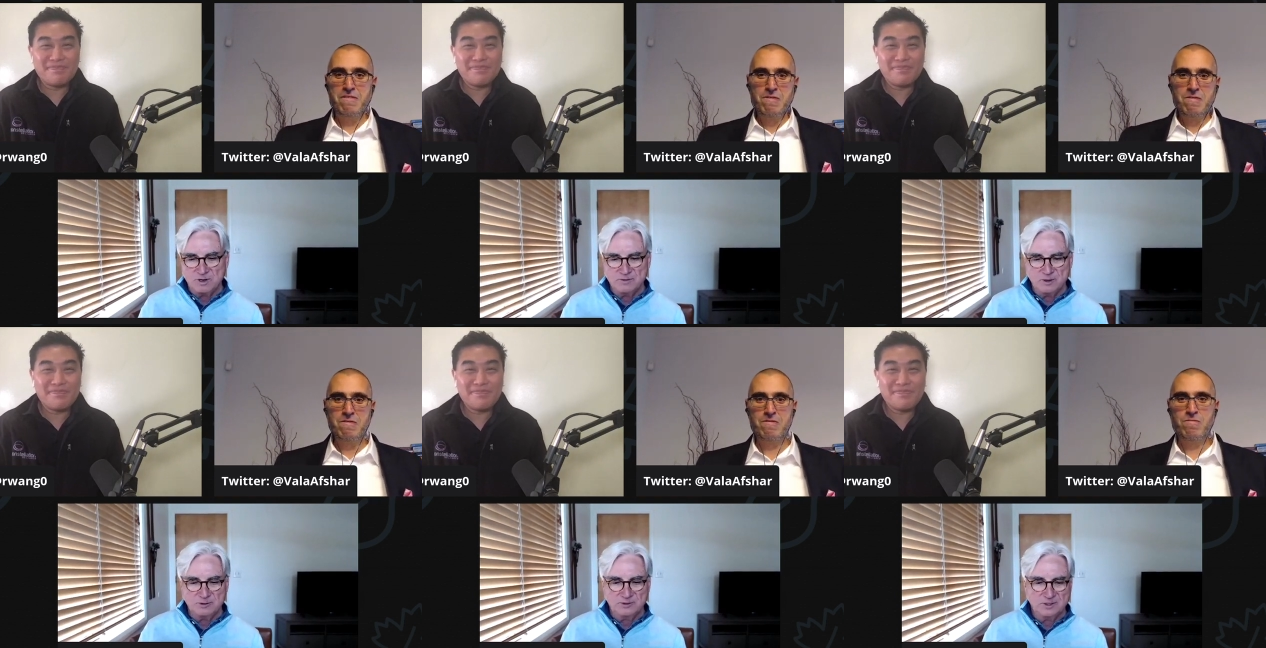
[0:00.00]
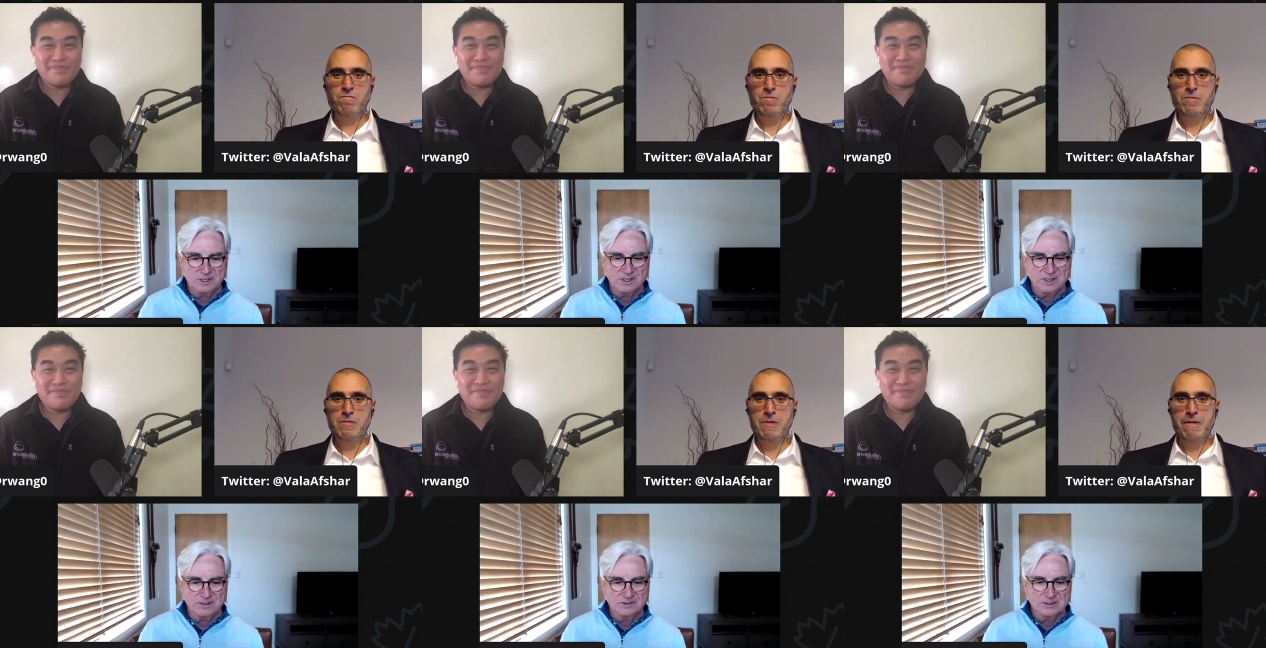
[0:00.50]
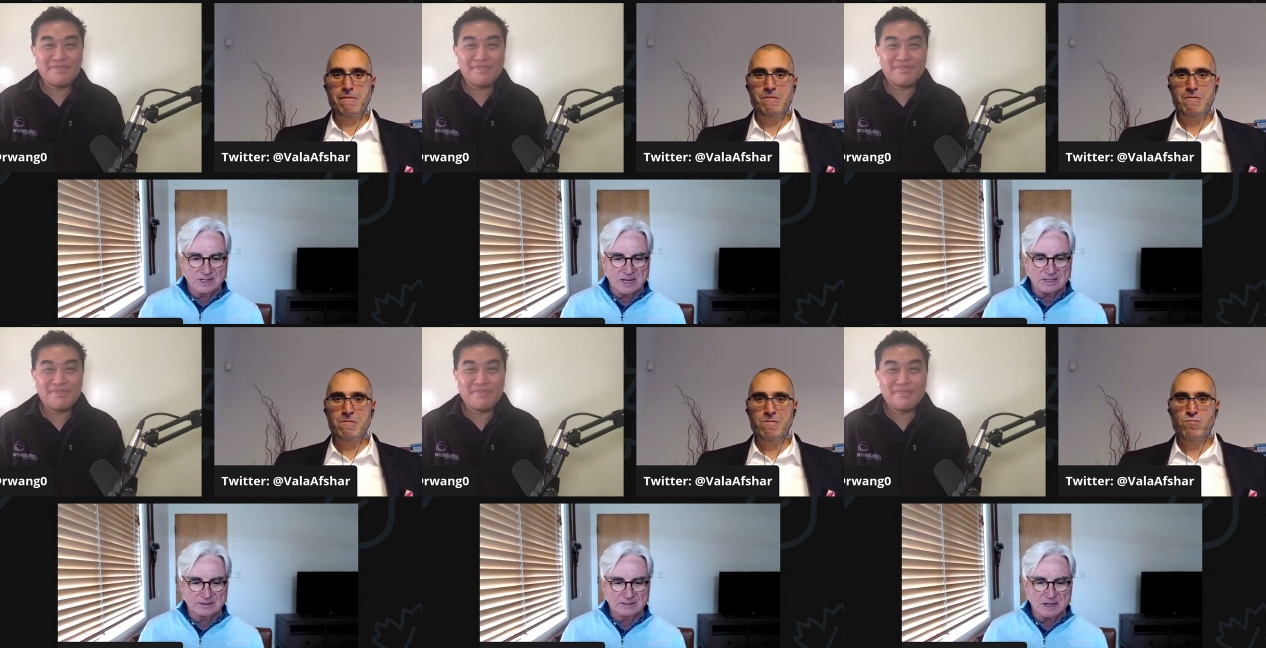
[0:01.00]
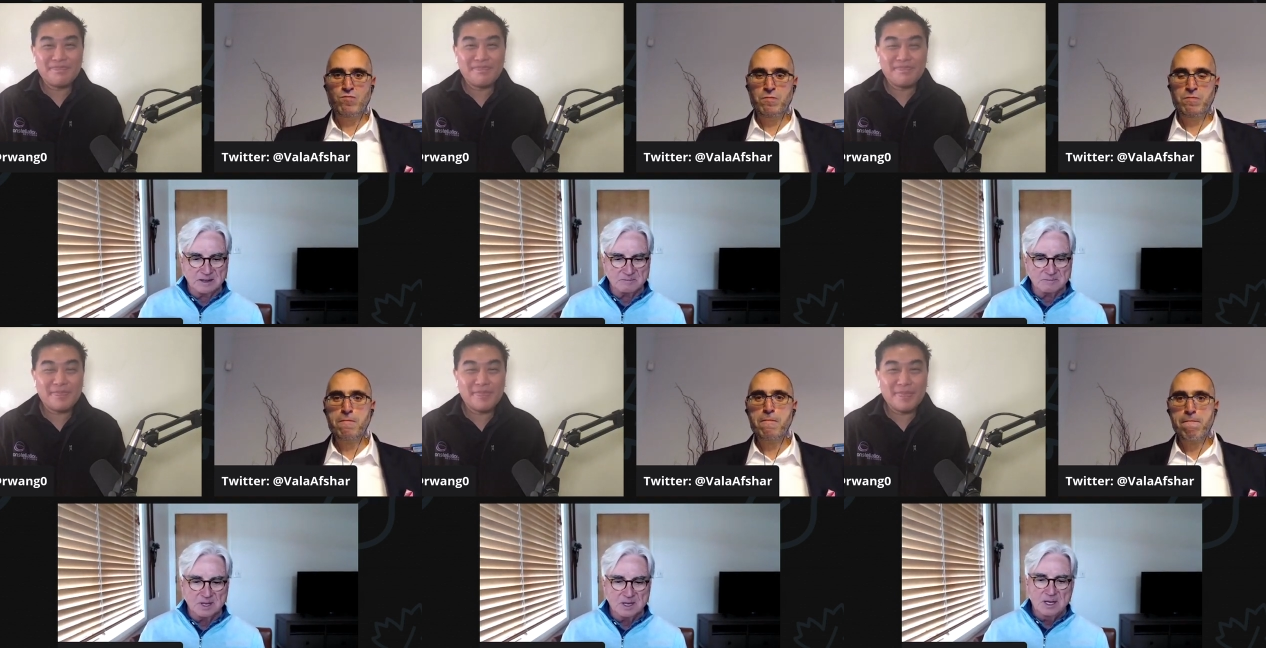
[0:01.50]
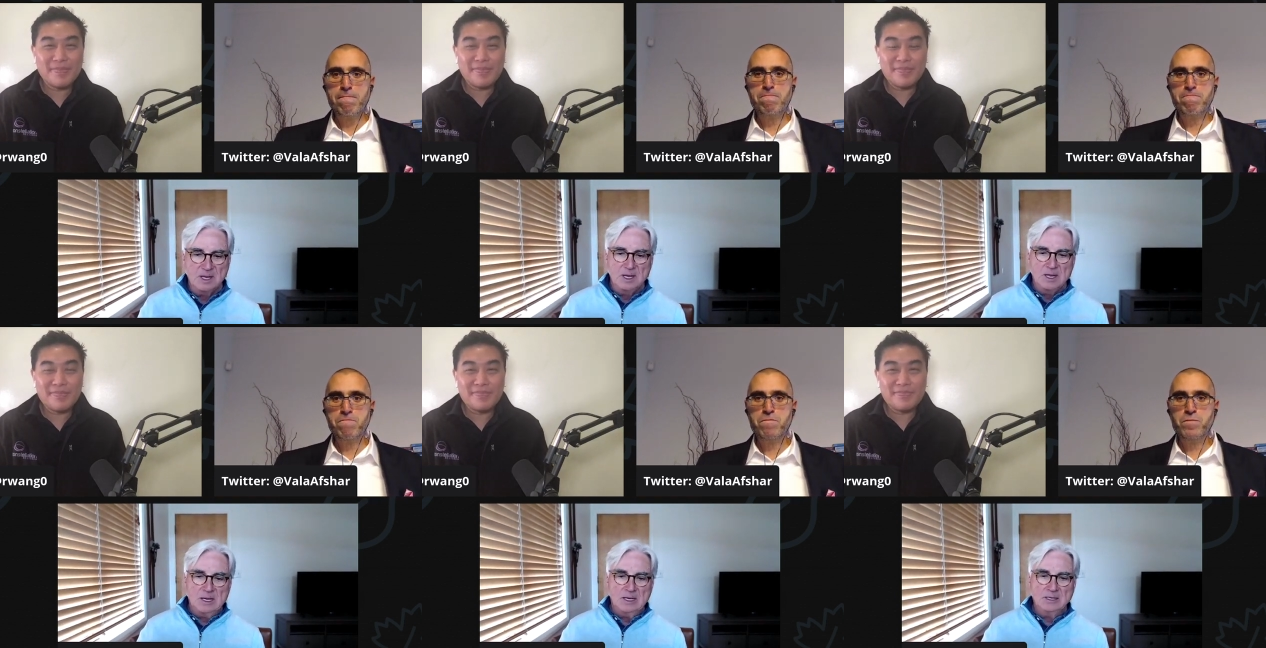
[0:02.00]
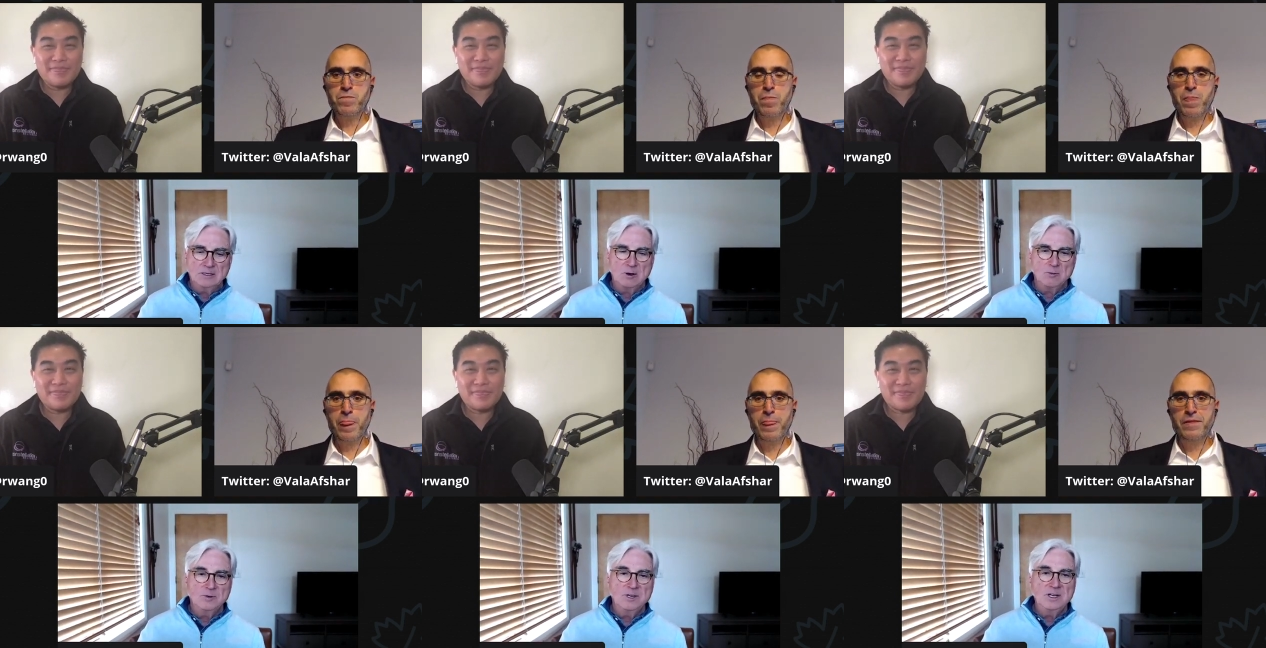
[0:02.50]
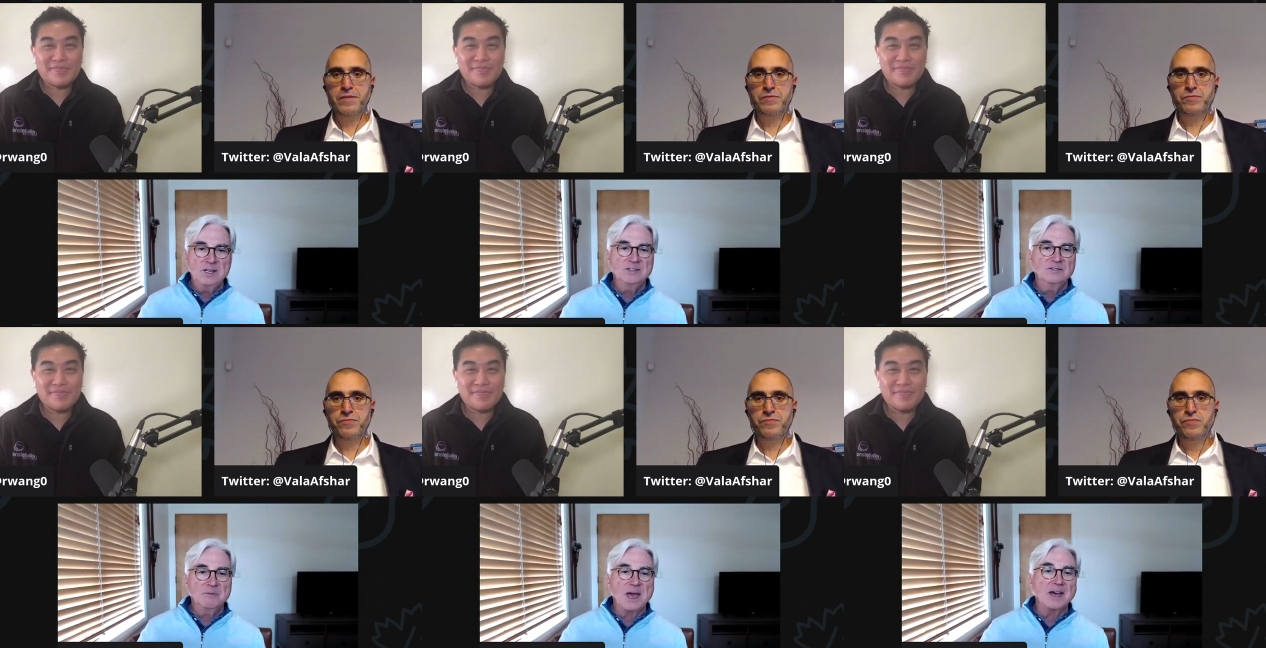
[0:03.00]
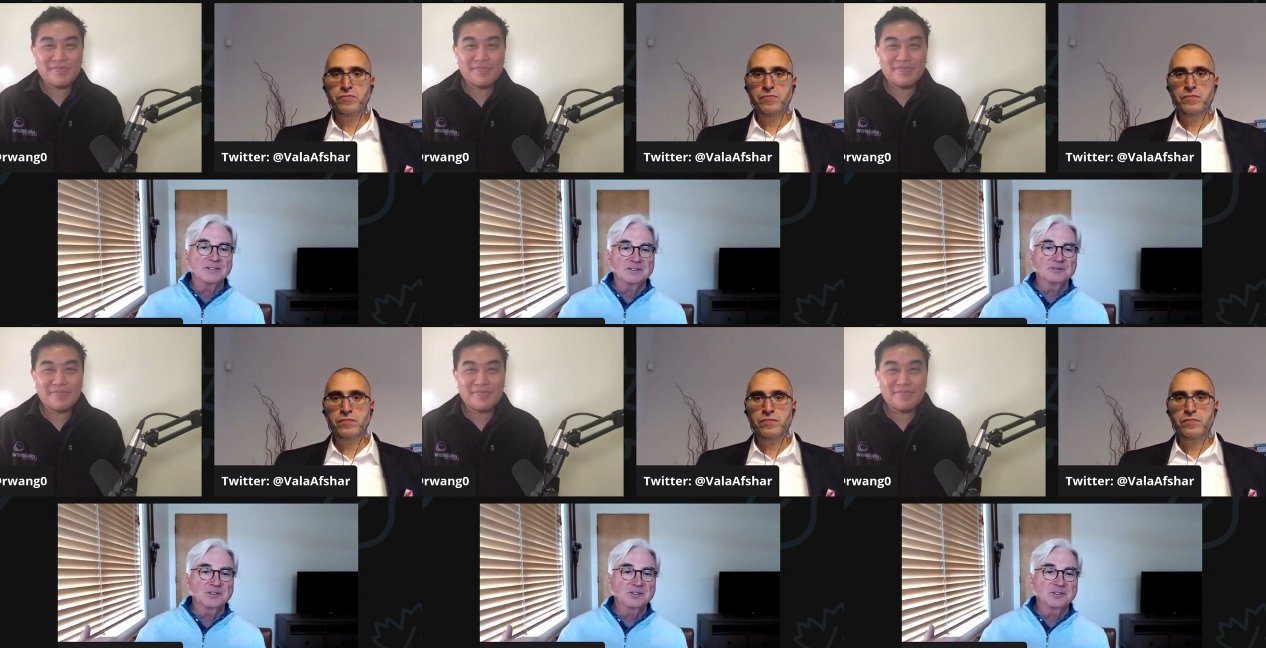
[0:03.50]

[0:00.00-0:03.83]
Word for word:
Speaker 1: of those things that um, you know needs massive